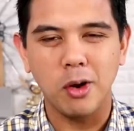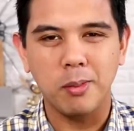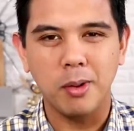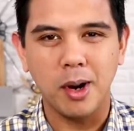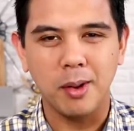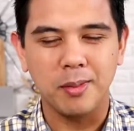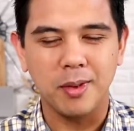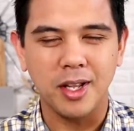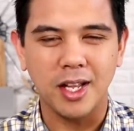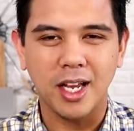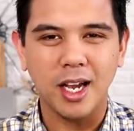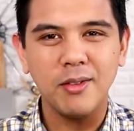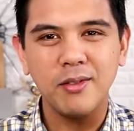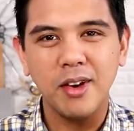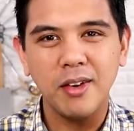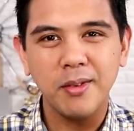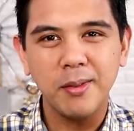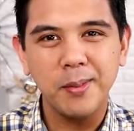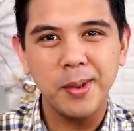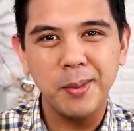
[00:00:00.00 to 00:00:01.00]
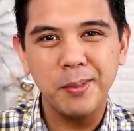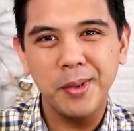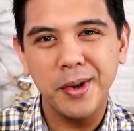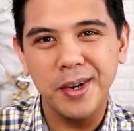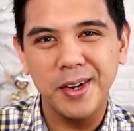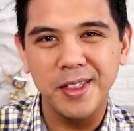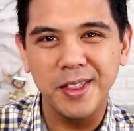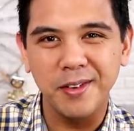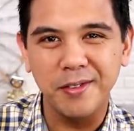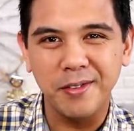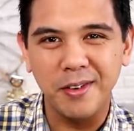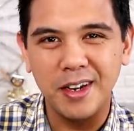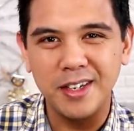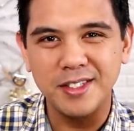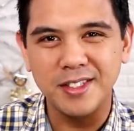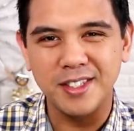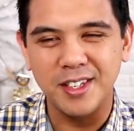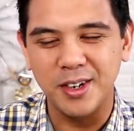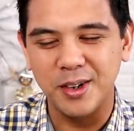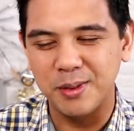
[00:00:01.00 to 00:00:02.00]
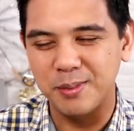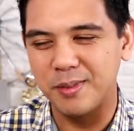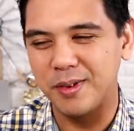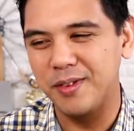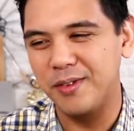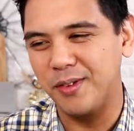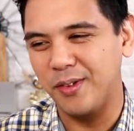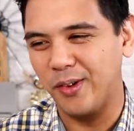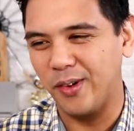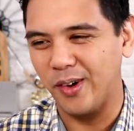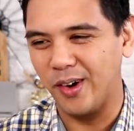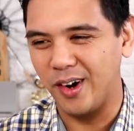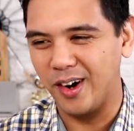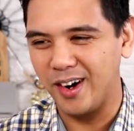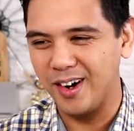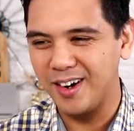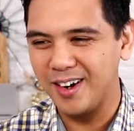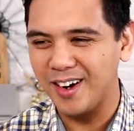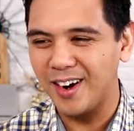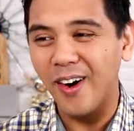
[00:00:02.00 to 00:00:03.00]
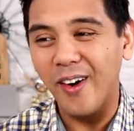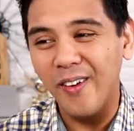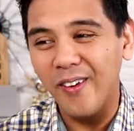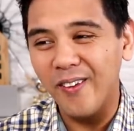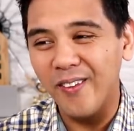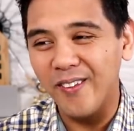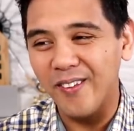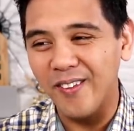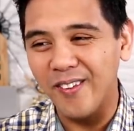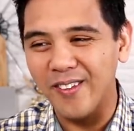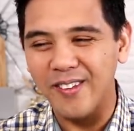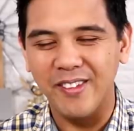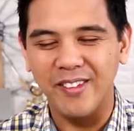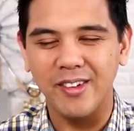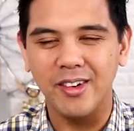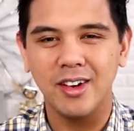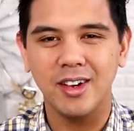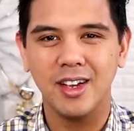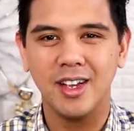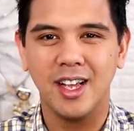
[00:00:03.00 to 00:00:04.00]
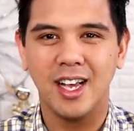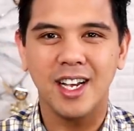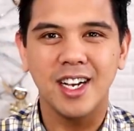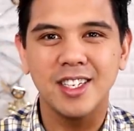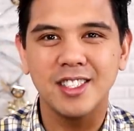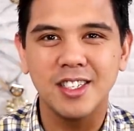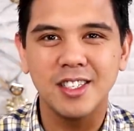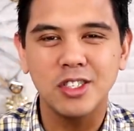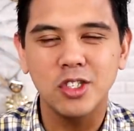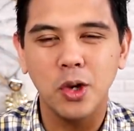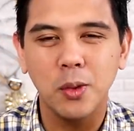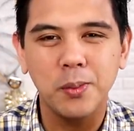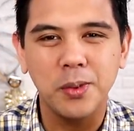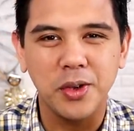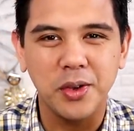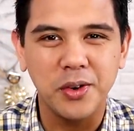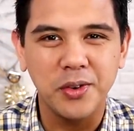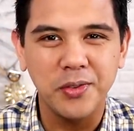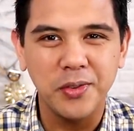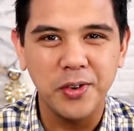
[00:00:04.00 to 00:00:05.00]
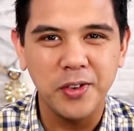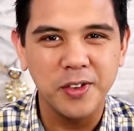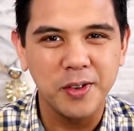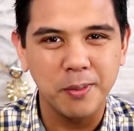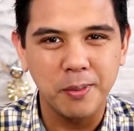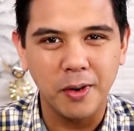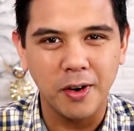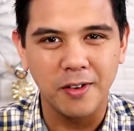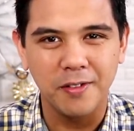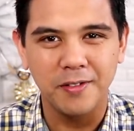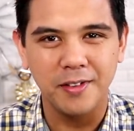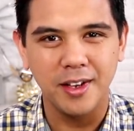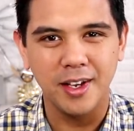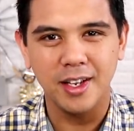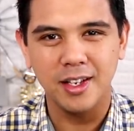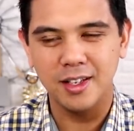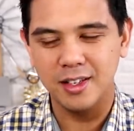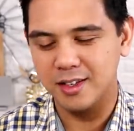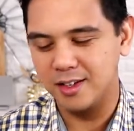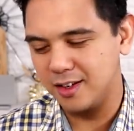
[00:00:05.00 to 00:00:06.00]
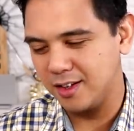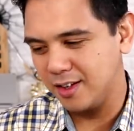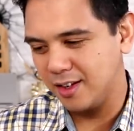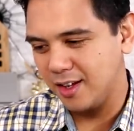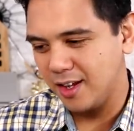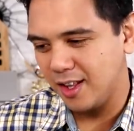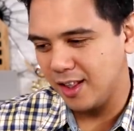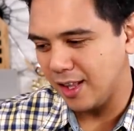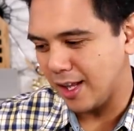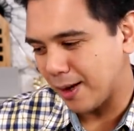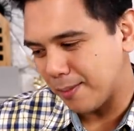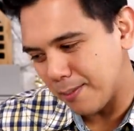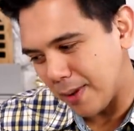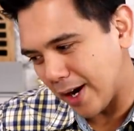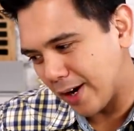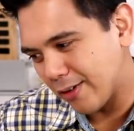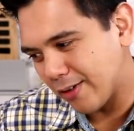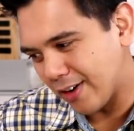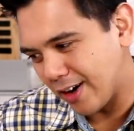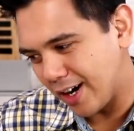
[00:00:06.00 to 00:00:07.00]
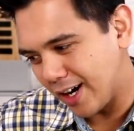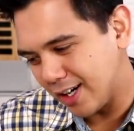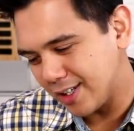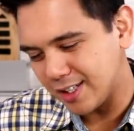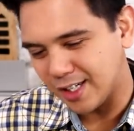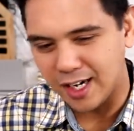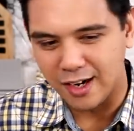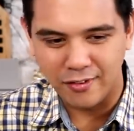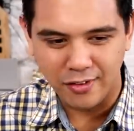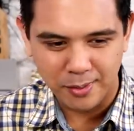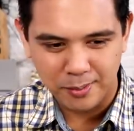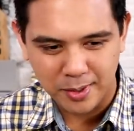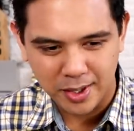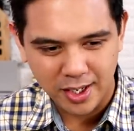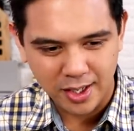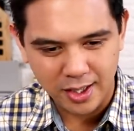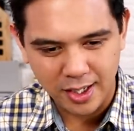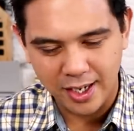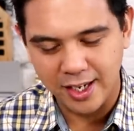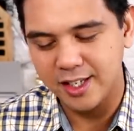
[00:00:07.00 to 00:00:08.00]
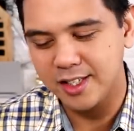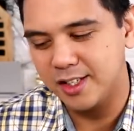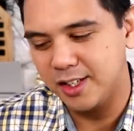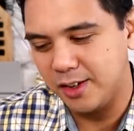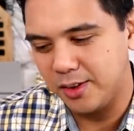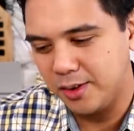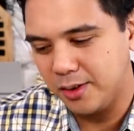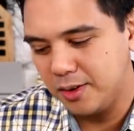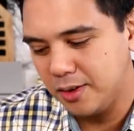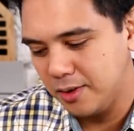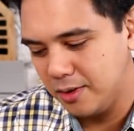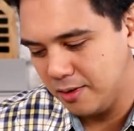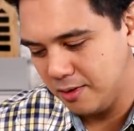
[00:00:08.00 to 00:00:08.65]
you are probably like, I've never been put in the friend zone before. Oh, 'cause you're so beautiful and perfect, like my crush, and everybody likes you.